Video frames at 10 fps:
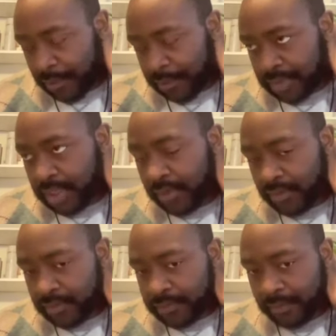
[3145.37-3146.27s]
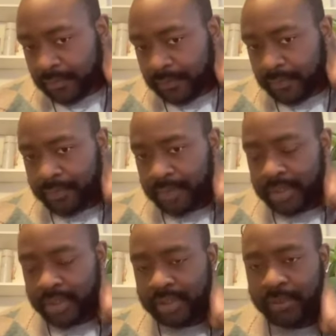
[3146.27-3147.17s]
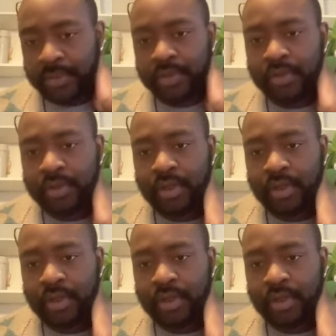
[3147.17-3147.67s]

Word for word: ups and downs of being an entrepreneur.